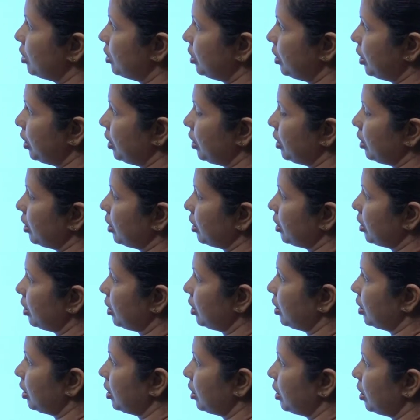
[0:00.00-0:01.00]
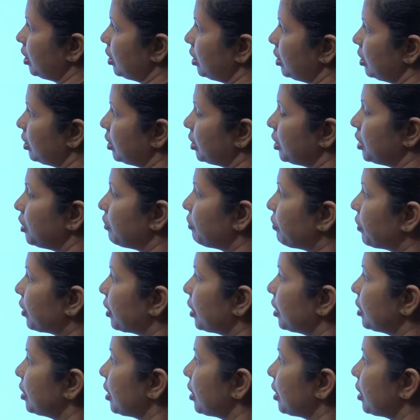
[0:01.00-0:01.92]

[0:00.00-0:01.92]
D. Different